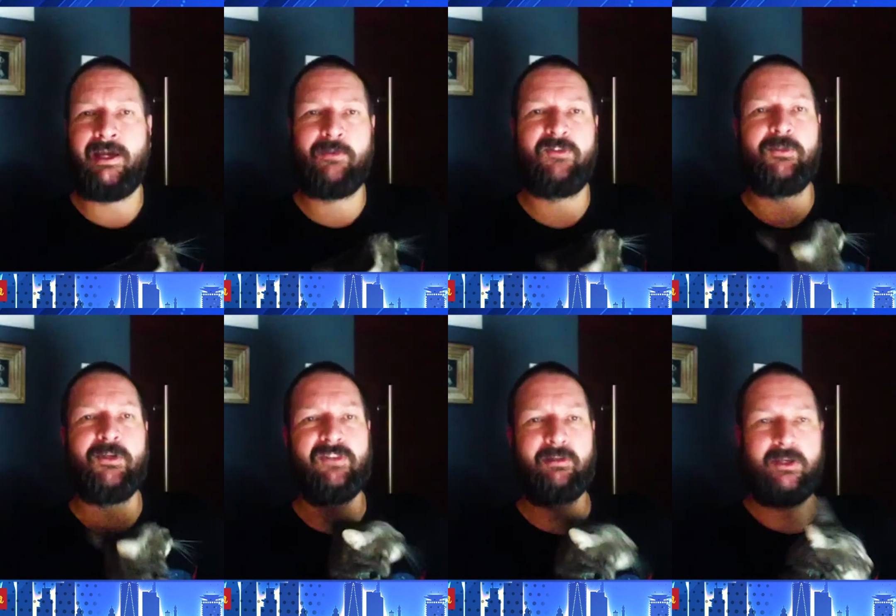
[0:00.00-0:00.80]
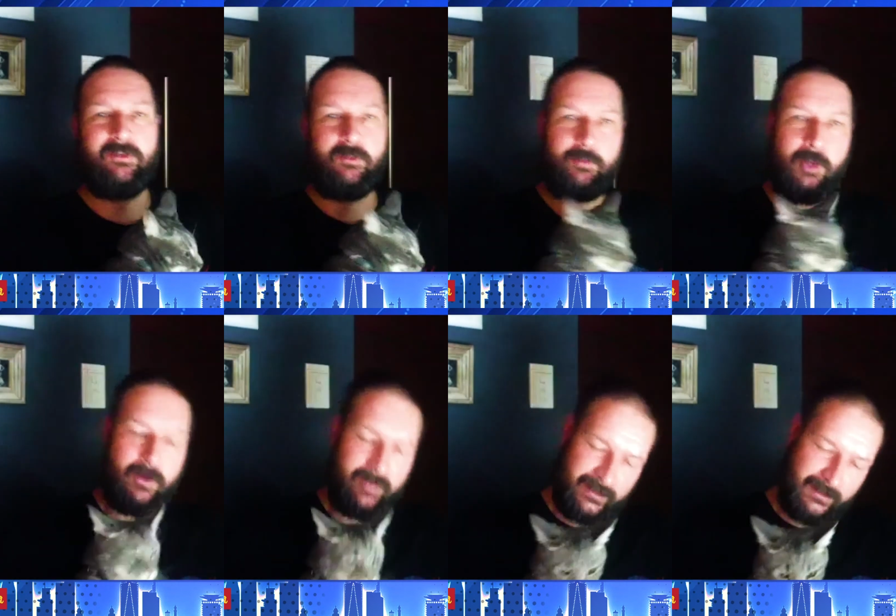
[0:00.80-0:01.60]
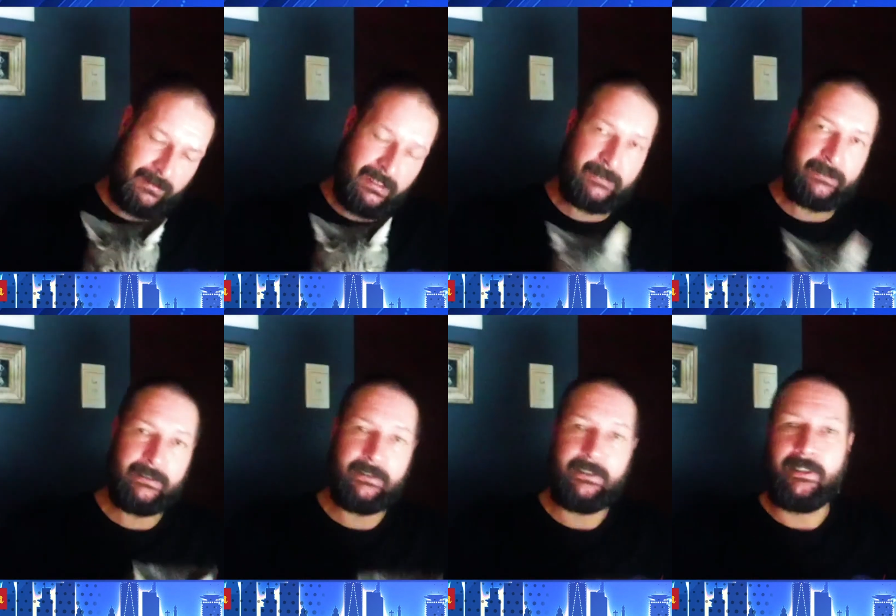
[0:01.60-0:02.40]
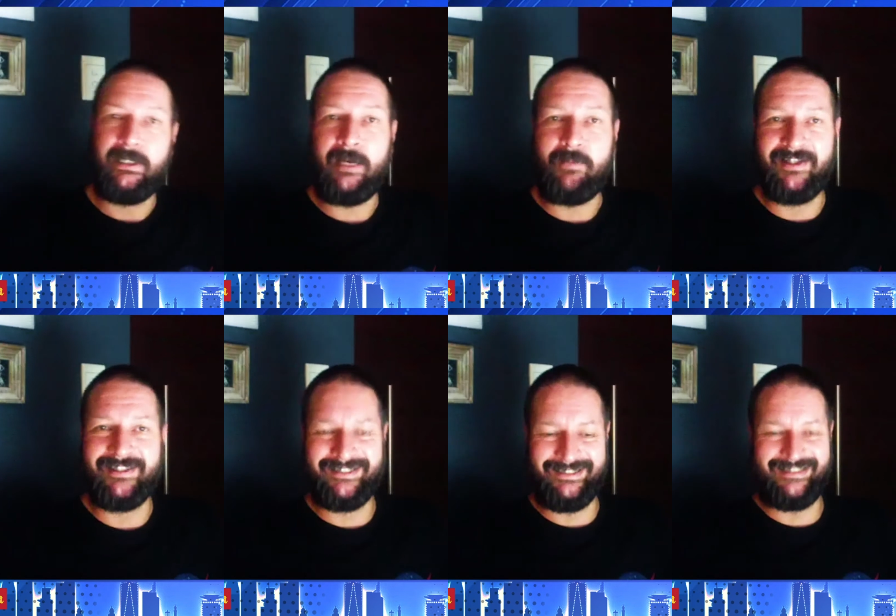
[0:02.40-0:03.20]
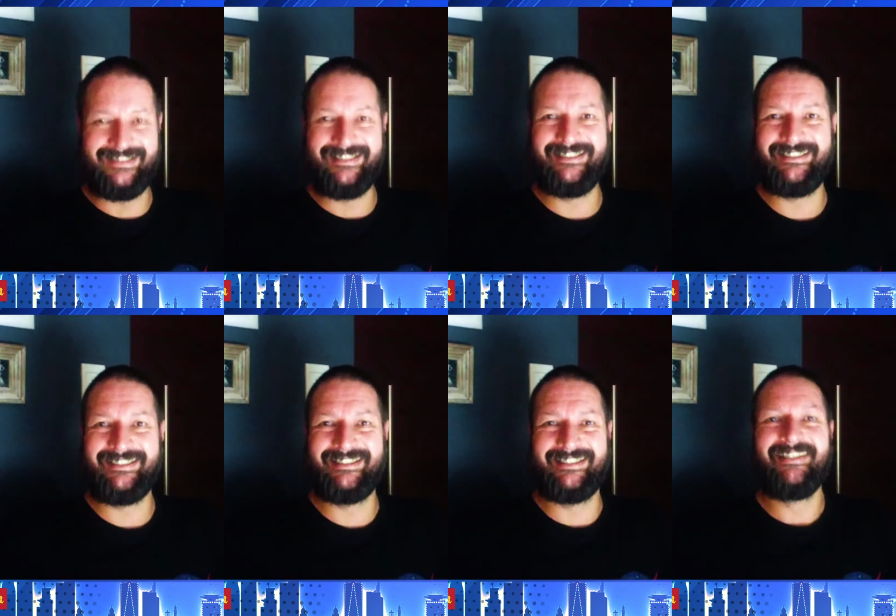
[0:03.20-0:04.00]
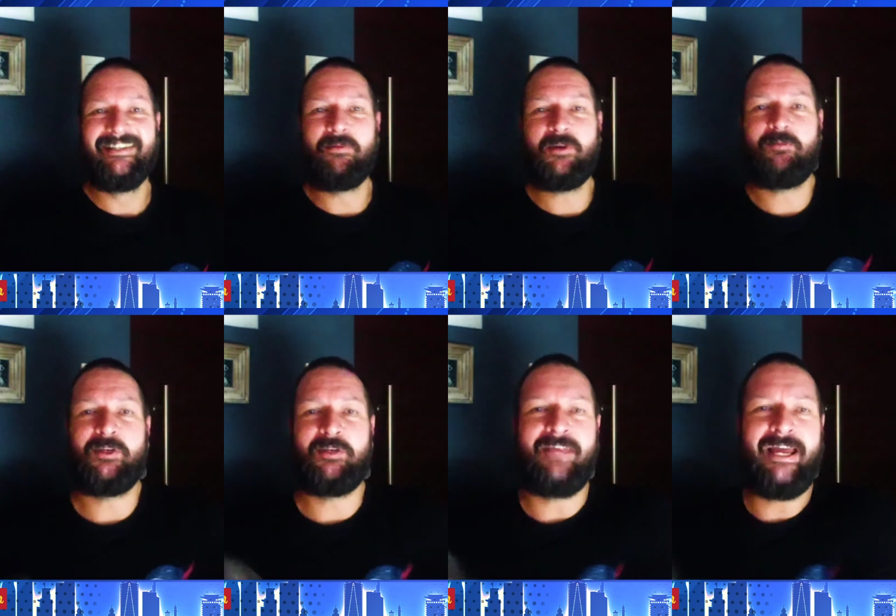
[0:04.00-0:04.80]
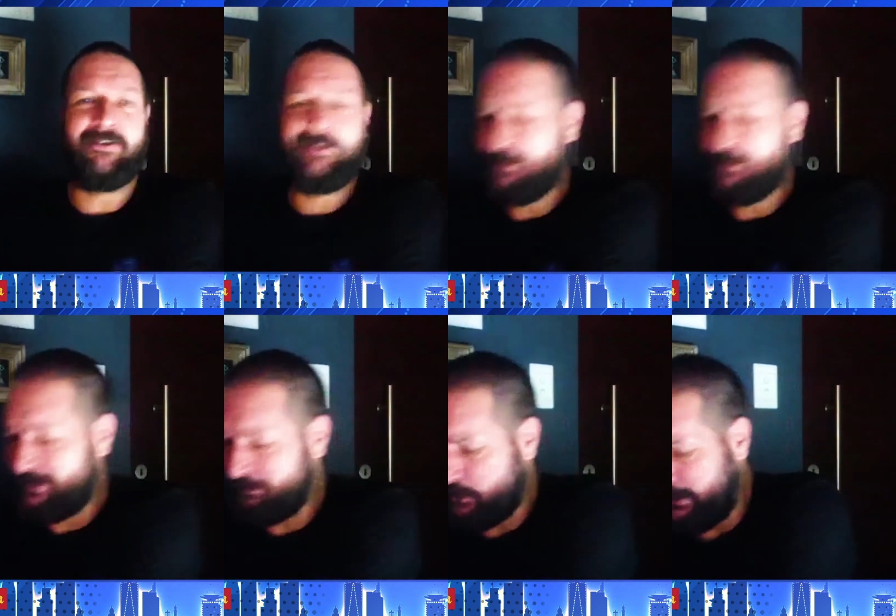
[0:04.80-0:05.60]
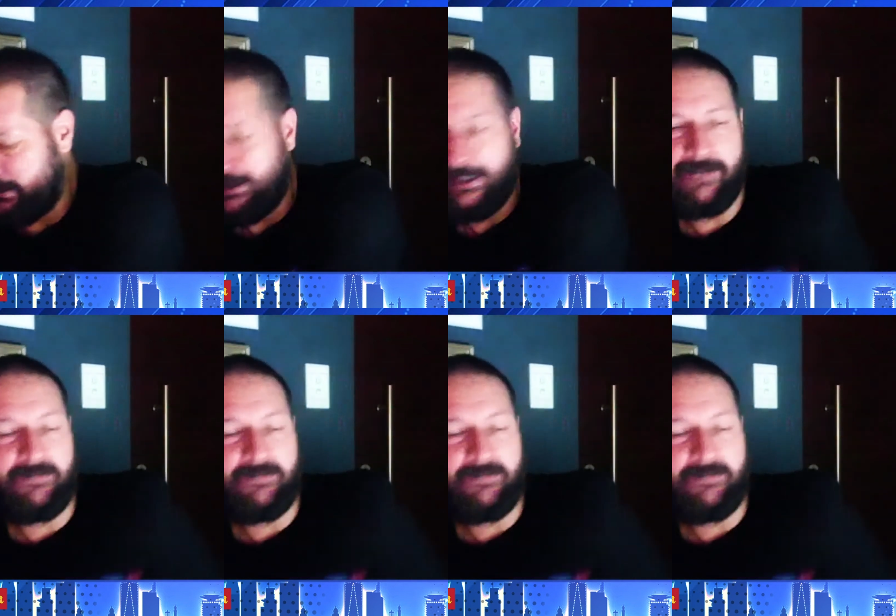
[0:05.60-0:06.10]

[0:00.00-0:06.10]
muting because he was purring so loudly. I'm going to put him down. Go away, boy. I